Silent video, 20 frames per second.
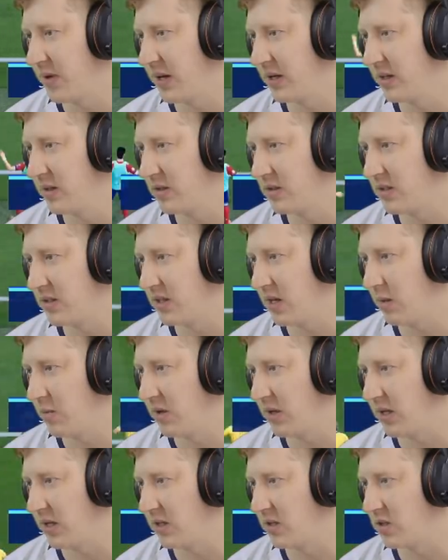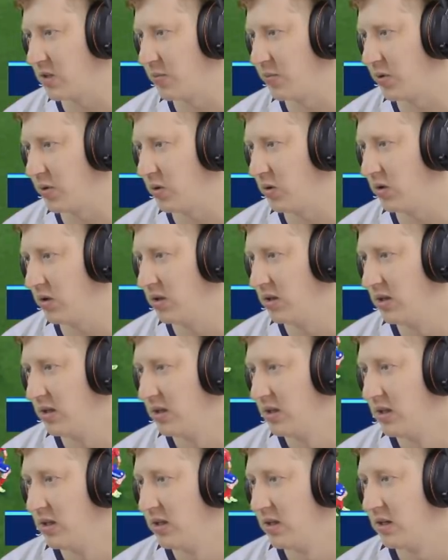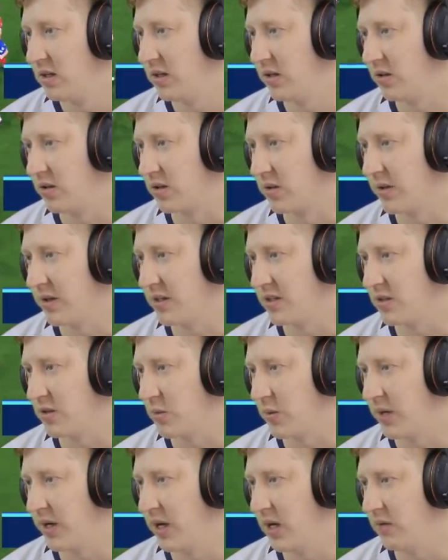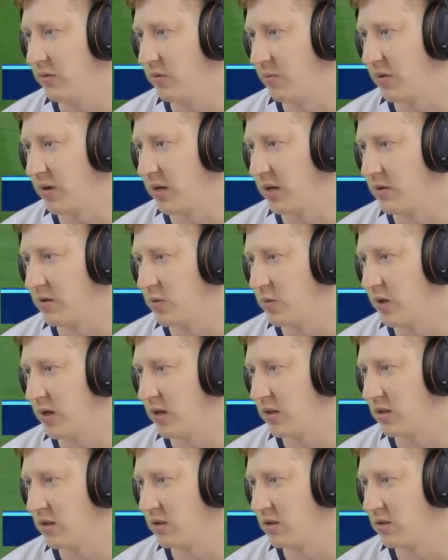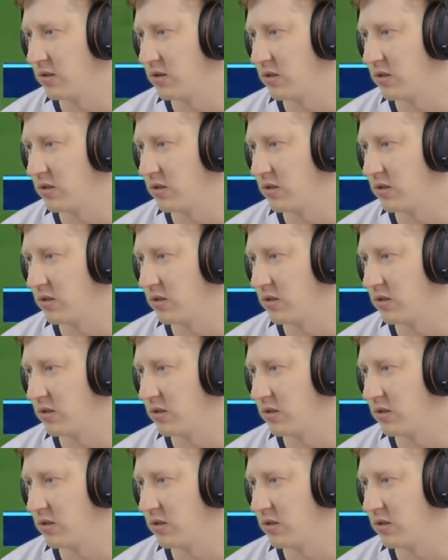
back to Kimmich in support. You know, Goretzka's one hell of a player as well.